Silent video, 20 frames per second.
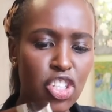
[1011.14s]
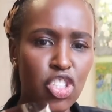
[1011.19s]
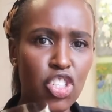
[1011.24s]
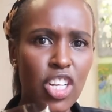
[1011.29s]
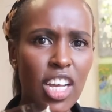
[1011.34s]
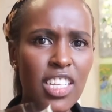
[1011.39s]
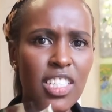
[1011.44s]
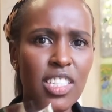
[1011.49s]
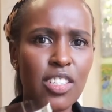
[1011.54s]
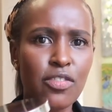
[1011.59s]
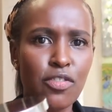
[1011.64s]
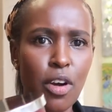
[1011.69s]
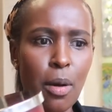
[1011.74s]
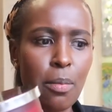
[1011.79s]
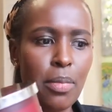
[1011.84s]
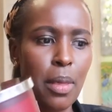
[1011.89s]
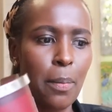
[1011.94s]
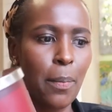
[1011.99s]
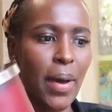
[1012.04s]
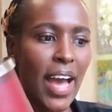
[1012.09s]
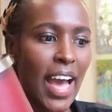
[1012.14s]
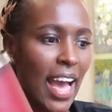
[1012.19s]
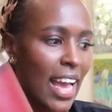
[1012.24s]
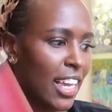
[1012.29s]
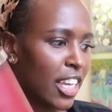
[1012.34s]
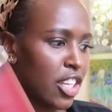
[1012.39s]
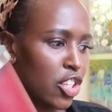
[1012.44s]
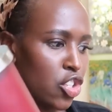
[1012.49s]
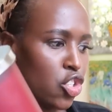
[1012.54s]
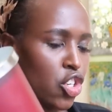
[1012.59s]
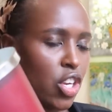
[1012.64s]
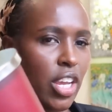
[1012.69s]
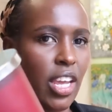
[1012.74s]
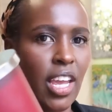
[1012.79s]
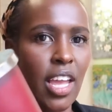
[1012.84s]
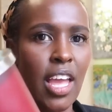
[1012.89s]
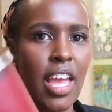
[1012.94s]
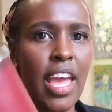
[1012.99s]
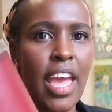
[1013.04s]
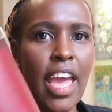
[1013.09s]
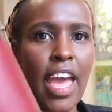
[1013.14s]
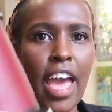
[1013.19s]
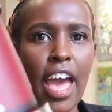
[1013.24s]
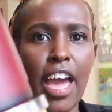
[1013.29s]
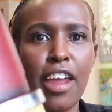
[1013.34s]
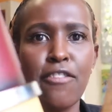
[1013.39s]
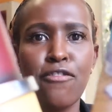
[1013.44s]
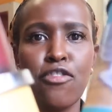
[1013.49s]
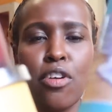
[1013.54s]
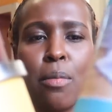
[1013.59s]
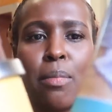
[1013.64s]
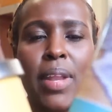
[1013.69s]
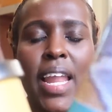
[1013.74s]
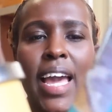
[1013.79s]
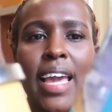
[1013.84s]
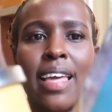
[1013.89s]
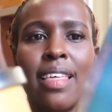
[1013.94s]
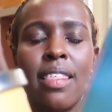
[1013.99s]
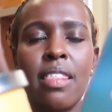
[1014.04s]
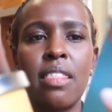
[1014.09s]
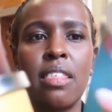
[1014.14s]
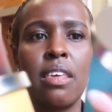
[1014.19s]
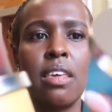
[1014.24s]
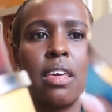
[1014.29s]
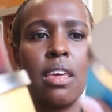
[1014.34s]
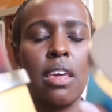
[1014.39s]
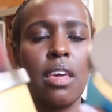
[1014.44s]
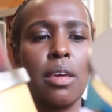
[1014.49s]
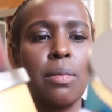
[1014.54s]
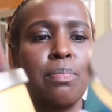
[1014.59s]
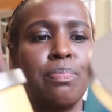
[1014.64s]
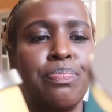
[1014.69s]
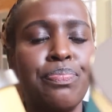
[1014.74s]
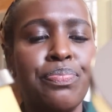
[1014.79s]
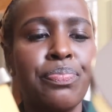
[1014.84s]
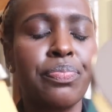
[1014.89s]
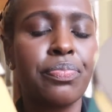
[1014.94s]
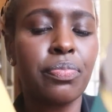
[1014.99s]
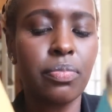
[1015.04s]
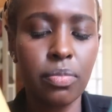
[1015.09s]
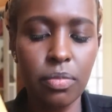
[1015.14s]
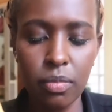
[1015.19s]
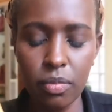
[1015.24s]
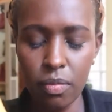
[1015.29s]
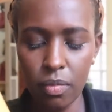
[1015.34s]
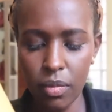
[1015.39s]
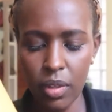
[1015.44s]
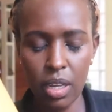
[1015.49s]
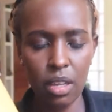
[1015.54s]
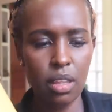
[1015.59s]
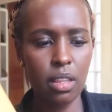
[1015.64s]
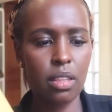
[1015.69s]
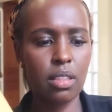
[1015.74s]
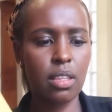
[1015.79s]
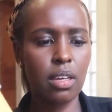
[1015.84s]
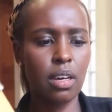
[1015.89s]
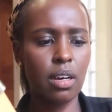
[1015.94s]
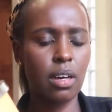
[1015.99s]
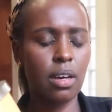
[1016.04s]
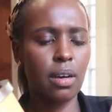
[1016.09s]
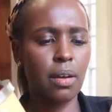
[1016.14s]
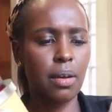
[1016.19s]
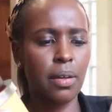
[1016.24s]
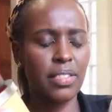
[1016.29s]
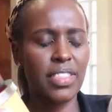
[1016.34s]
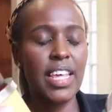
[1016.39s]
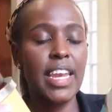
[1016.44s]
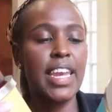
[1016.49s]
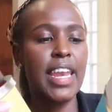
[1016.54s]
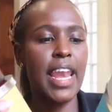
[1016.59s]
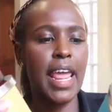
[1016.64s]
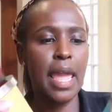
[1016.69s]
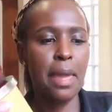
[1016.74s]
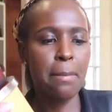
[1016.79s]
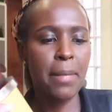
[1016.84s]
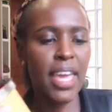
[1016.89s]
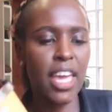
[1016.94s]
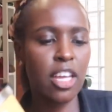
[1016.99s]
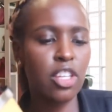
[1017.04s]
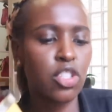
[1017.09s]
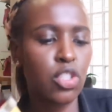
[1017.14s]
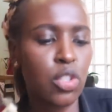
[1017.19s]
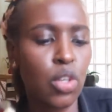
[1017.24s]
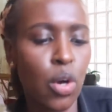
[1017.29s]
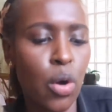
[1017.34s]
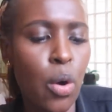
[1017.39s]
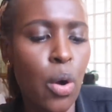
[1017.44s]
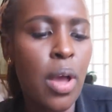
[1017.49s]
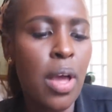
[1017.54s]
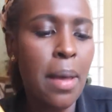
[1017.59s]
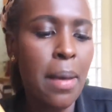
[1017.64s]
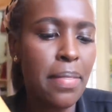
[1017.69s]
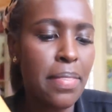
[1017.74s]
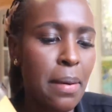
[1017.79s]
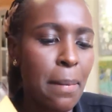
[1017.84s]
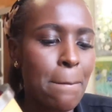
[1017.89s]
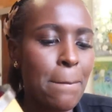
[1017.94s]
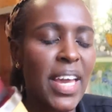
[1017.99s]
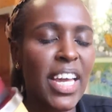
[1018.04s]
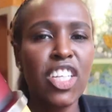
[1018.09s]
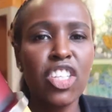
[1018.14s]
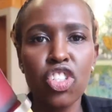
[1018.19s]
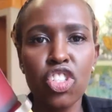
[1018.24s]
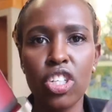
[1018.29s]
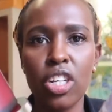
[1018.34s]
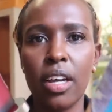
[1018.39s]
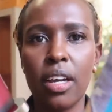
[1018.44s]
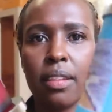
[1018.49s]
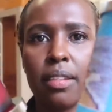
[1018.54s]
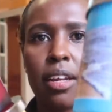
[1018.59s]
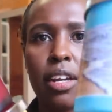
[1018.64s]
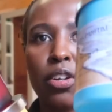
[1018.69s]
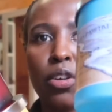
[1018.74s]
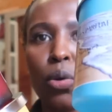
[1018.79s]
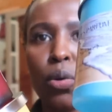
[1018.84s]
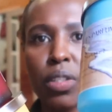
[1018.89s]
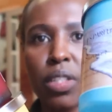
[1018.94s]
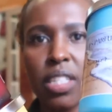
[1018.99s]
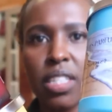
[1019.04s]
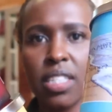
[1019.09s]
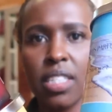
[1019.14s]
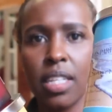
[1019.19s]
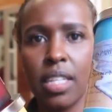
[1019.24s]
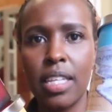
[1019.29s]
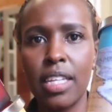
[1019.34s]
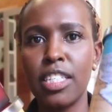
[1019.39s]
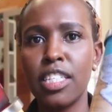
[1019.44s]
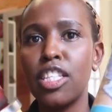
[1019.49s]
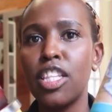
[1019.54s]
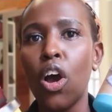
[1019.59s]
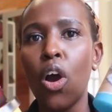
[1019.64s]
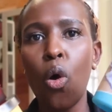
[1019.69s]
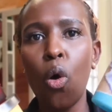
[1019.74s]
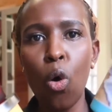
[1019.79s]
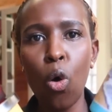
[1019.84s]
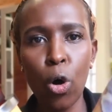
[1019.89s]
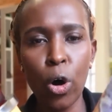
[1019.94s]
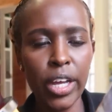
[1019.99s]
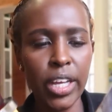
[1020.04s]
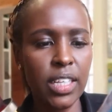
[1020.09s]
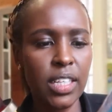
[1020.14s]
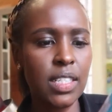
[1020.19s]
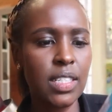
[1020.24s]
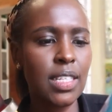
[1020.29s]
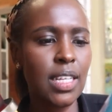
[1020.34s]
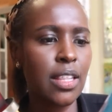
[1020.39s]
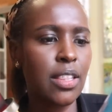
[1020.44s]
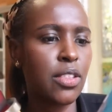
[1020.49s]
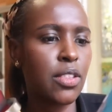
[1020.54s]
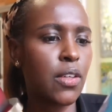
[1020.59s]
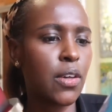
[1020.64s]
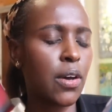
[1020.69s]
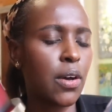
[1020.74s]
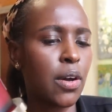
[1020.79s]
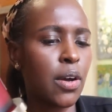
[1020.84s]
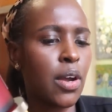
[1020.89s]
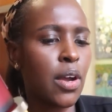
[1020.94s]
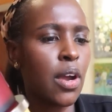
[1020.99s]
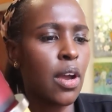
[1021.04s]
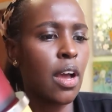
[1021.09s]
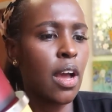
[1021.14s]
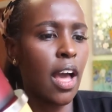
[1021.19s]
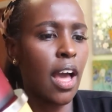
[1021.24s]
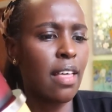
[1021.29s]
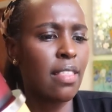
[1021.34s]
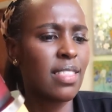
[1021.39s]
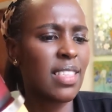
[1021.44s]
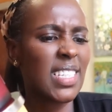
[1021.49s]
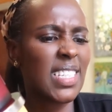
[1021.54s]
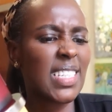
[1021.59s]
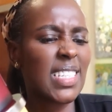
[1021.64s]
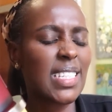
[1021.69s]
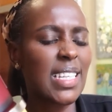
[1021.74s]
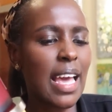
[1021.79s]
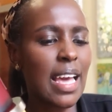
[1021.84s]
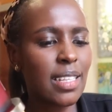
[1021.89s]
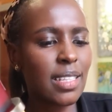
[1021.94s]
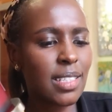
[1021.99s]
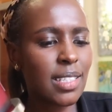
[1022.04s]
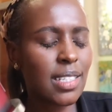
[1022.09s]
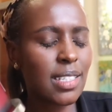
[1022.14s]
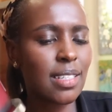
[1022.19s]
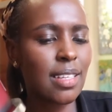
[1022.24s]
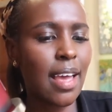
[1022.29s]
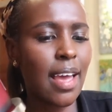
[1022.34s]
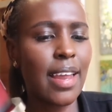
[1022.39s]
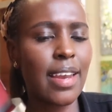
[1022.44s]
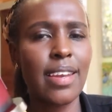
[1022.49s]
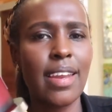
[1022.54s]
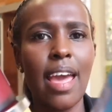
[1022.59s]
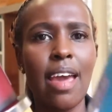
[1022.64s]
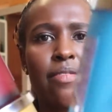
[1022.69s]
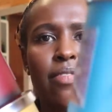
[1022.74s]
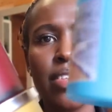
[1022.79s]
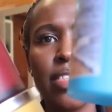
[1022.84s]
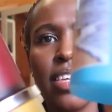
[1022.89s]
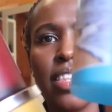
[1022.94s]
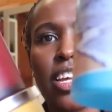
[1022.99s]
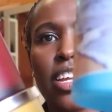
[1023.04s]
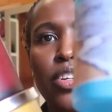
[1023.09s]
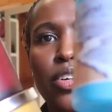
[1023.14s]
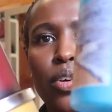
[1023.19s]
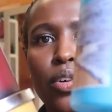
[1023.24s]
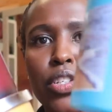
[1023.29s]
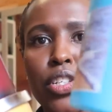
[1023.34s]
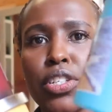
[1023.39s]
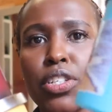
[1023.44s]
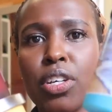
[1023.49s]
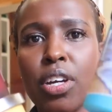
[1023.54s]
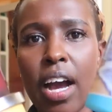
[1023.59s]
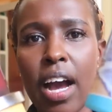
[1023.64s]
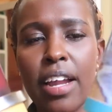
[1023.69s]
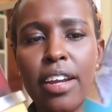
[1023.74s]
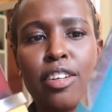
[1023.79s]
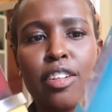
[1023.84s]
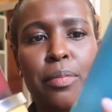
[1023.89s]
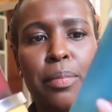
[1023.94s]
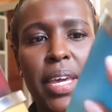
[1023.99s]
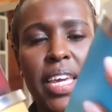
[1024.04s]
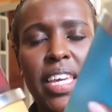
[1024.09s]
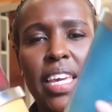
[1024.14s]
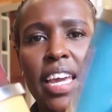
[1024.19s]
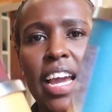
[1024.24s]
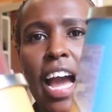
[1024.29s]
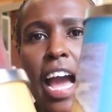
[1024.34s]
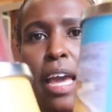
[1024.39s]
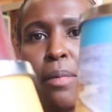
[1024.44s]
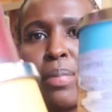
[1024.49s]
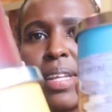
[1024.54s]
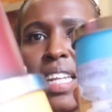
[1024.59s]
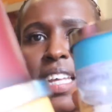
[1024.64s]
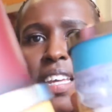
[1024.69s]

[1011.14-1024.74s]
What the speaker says: just from the packaging and from like the naming. So the mixture that goes into this, the oils and the scents and everything that goes into candle making, I